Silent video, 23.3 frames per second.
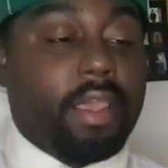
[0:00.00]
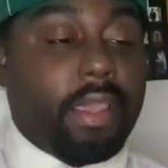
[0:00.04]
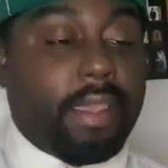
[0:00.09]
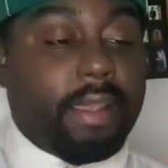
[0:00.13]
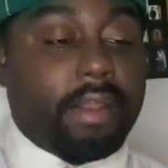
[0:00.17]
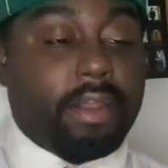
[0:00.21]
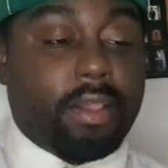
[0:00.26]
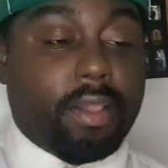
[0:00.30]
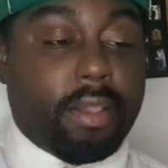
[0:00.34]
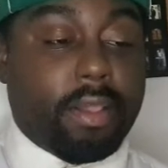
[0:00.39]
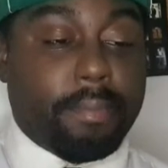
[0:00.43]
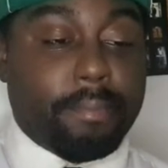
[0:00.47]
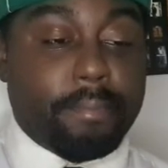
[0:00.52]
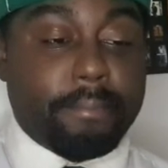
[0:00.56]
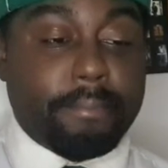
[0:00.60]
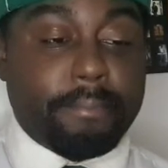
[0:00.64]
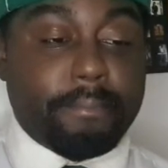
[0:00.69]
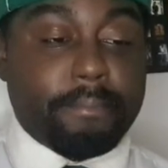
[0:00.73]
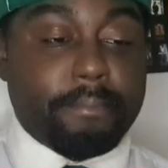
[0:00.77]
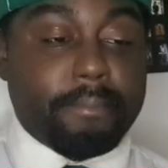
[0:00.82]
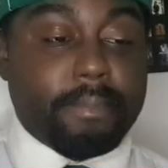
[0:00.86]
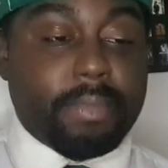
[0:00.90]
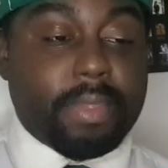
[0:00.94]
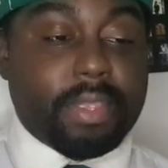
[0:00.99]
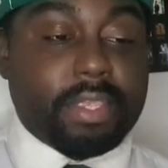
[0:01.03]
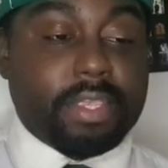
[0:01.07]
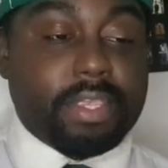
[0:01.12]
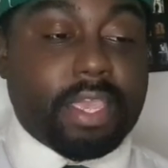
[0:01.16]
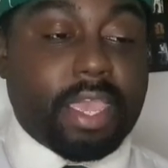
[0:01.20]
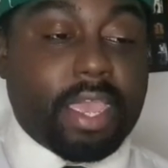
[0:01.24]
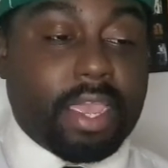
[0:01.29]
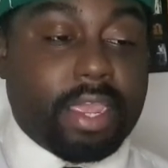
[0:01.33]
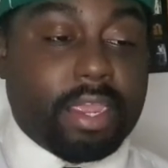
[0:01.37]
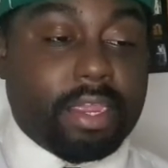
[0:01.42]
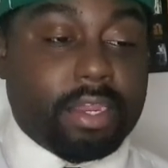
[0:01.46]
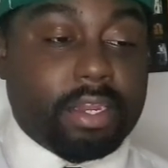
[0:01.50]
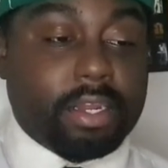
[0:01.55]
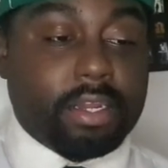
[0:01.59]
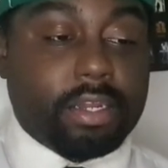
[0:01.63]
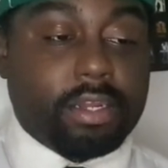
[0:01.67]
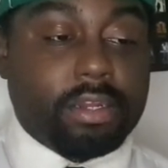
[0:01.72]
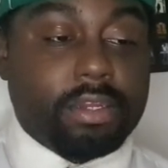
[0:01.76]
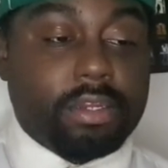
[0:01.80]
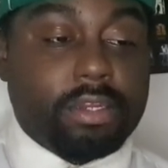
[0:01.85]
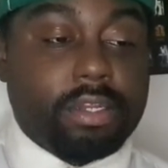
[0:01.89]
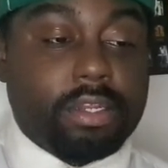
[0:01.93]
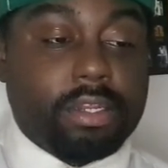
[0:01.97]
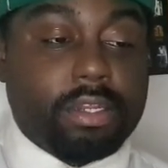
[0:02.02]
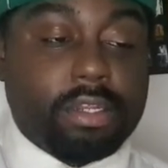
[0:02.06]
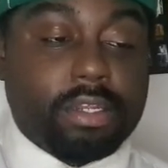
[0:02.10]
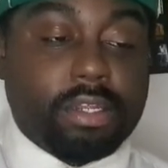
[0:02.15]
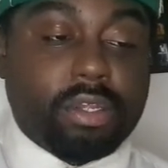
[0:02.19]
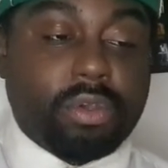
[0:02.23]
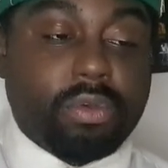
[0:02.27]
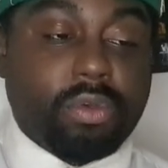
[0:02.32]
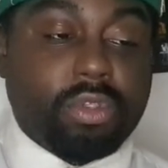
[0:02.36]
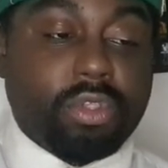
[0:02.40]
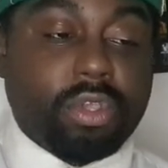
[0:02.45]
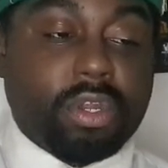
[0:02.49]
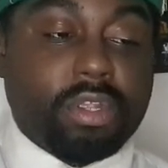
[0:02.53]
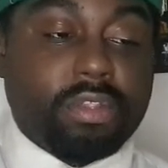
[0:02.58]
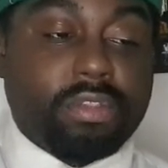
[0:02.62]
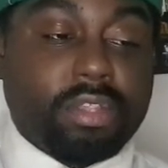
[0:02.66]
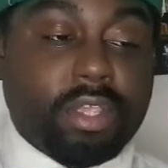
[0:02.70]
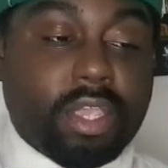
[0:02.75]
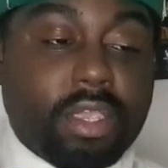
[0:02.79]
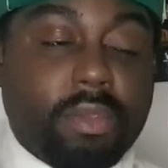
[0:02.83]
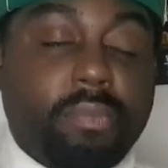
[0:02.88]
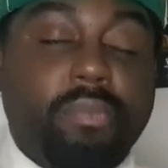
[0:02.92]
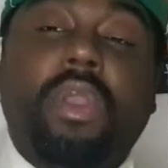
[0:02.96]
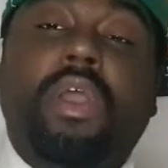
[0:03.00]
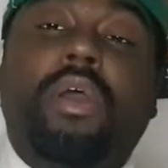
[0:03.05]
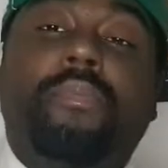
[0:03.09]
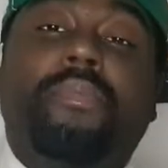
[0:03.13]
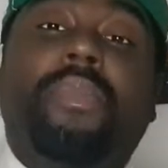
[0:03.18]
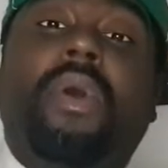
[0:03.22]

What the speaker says: And yeah, what was I going to say?